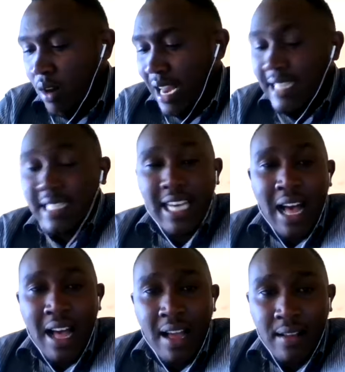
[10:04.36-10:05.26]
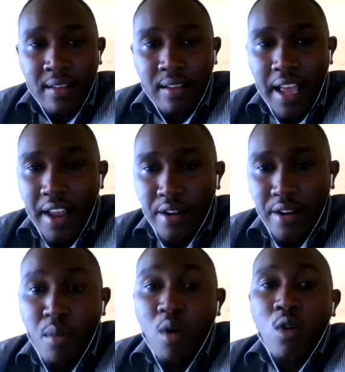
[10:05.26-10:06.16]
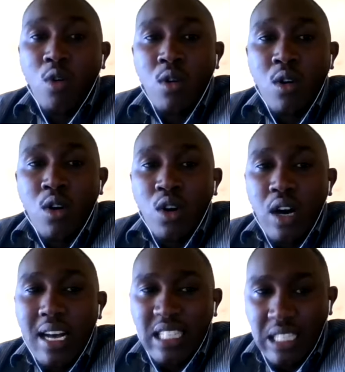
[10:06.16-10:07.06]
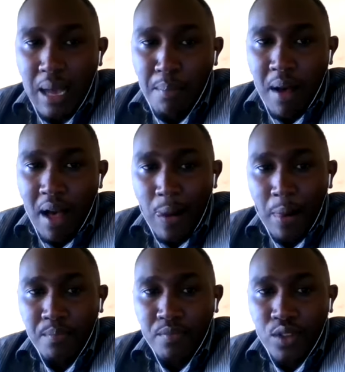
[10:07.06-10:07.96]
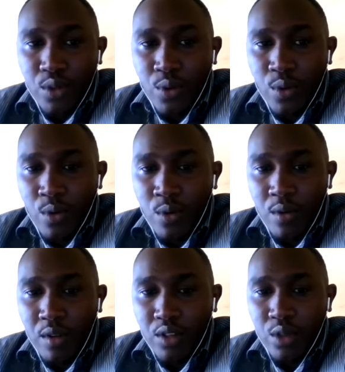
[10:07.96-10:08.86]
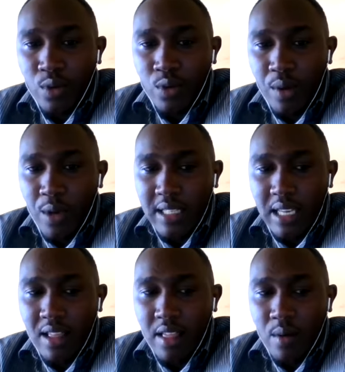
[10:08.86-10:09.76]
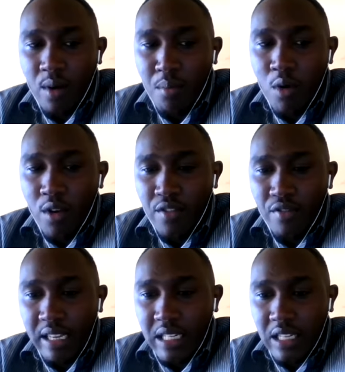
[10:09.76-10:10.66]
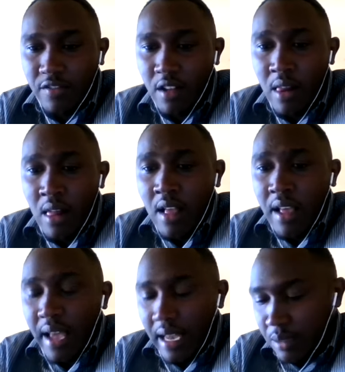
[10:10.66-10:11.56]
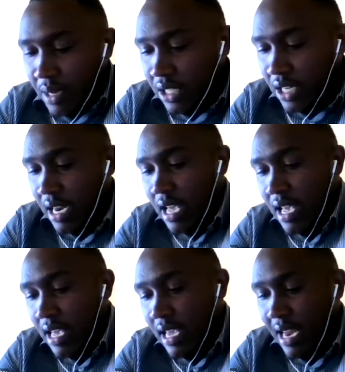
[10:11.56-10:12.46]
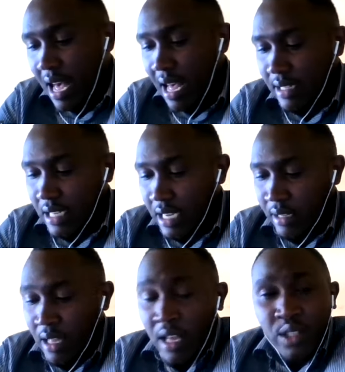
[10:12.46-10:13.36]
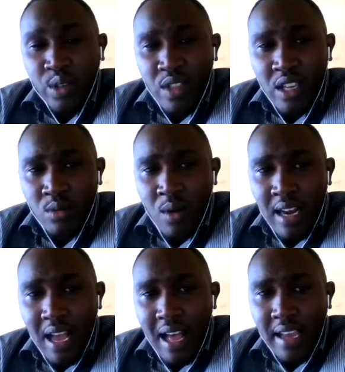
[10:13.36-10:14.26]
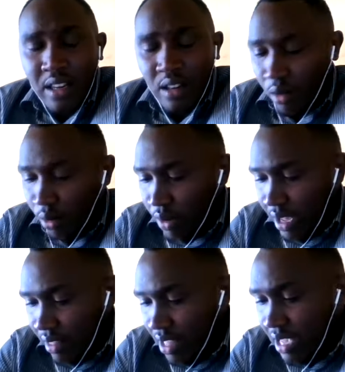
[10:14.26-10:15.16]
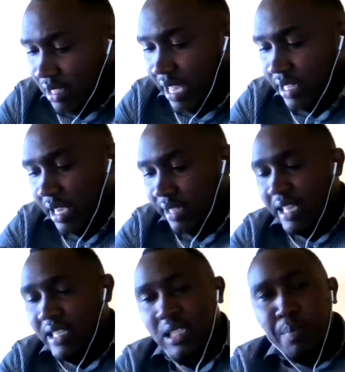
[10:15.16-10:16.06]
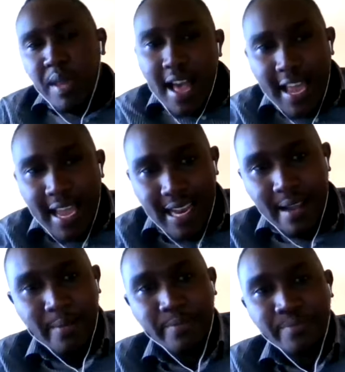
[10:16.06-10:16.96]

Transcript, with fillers: lighter and more uh, sharper. So, so we are saying that they were more effective, especially in hunting. So this one uh, include things such as a spearhead.